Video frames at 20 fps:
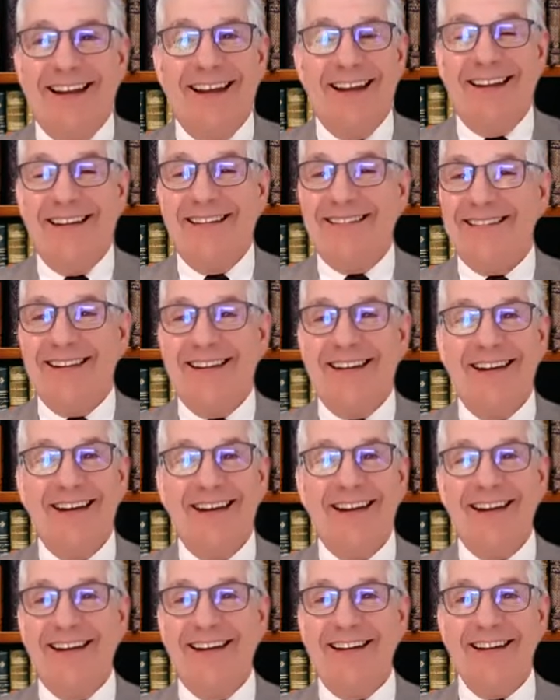You
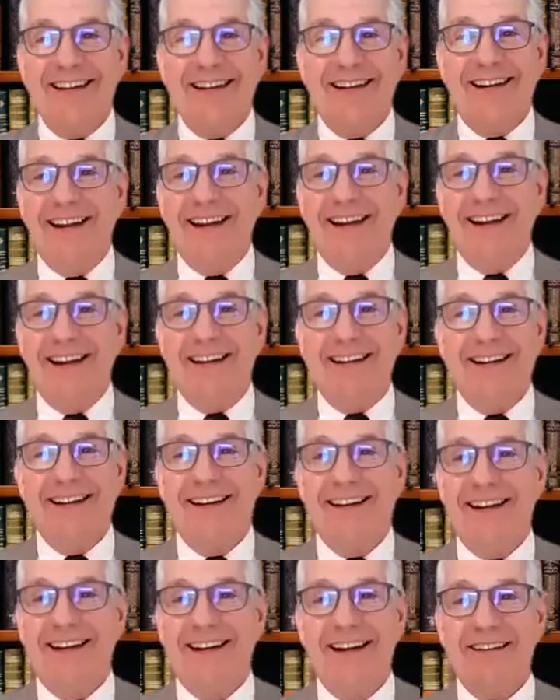didn't
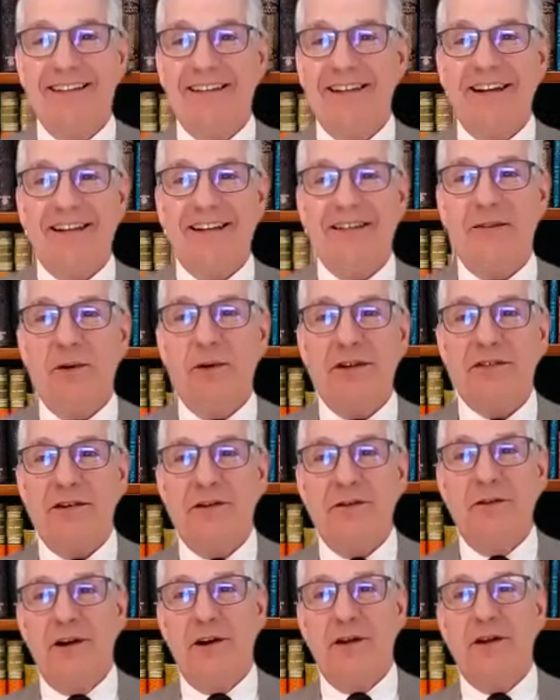care. Yeah, that just
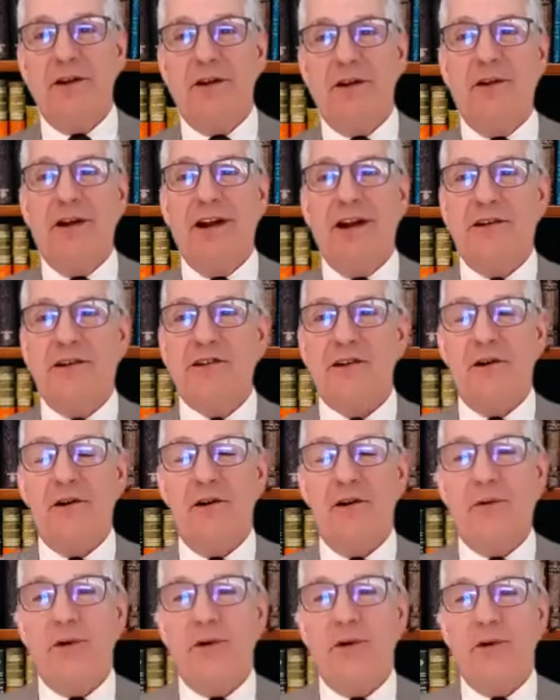wasn't real. You created
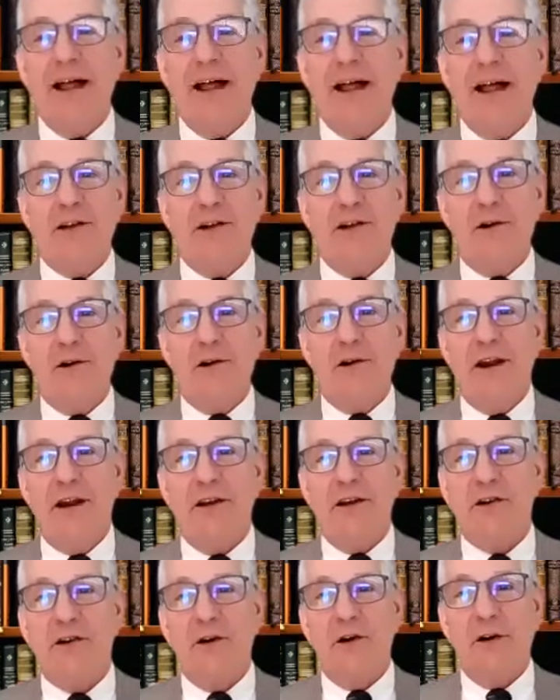your own reality. You
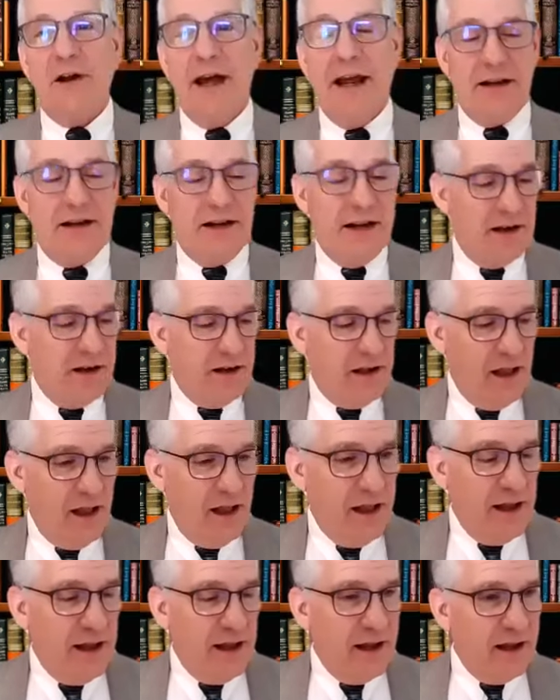created your own
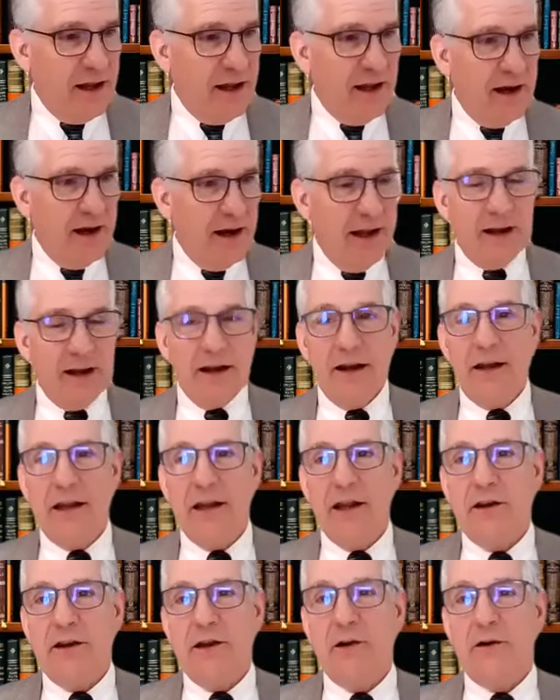ideal. And I
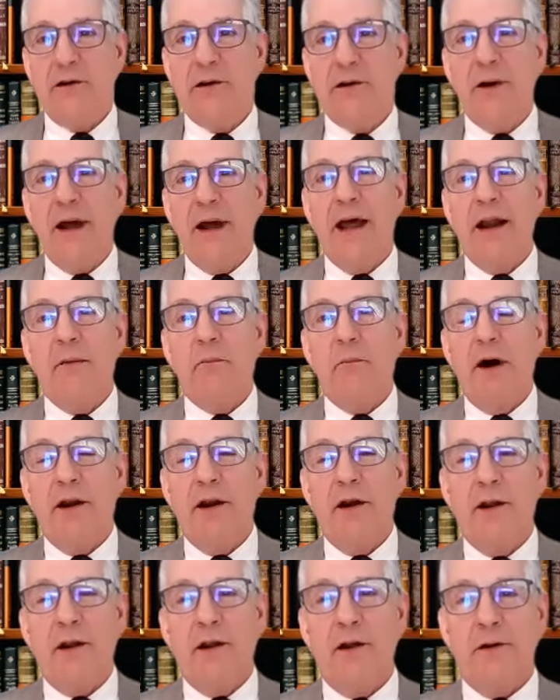continue to
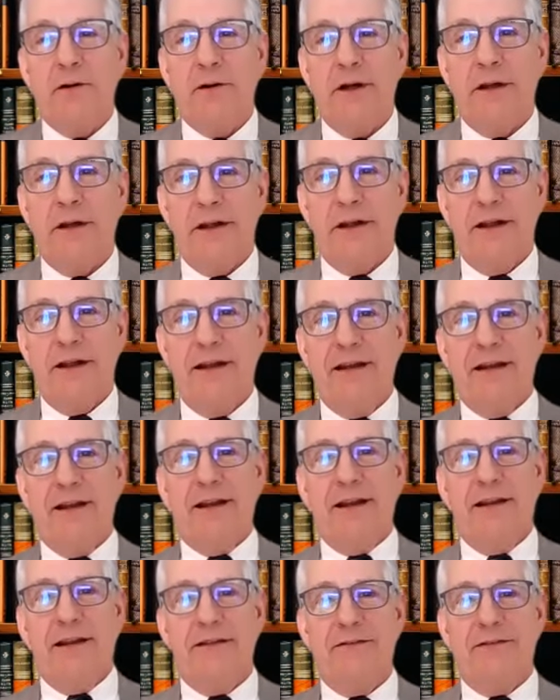admire you
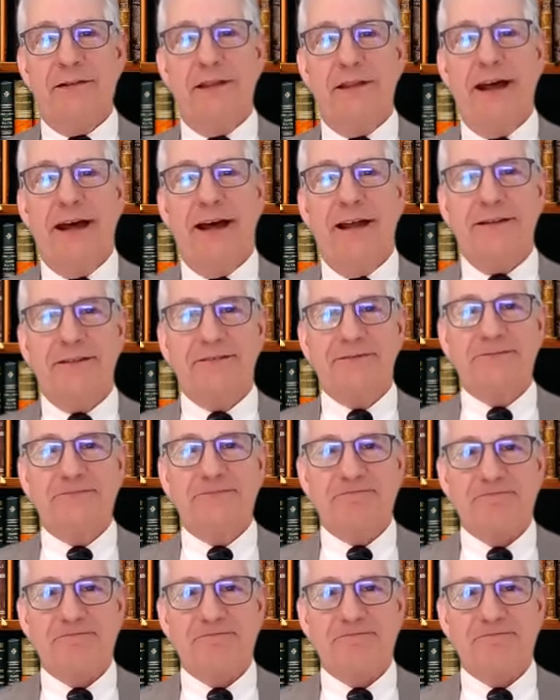for that.